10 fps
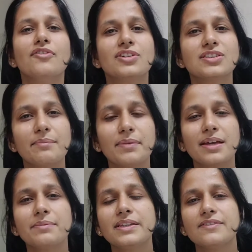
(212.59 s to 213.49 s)
For some
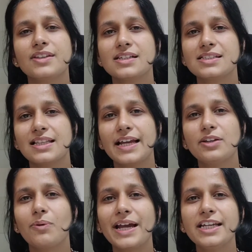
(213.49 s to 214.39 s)
babies, if there is
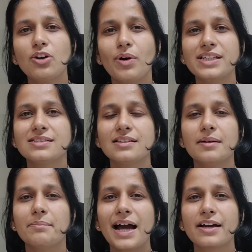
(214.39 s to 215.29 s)
slight white noise in
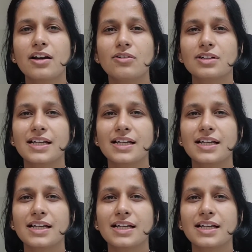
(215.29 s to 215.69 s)
the background,